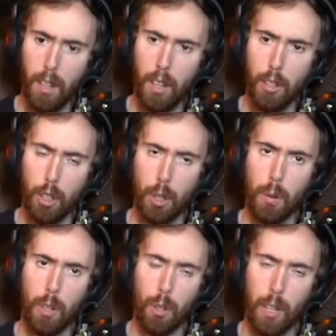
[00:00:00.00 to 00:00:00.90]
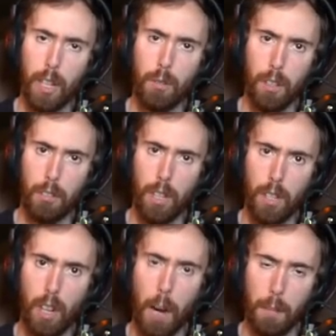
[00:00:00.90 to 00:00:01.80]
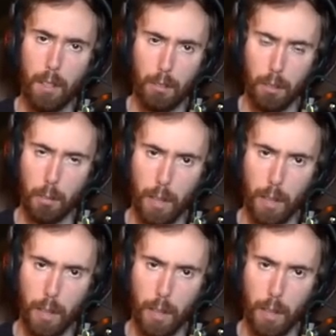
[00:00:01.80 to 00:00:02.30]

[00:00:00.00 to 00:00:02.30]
Too annoying, risky, time-consuming.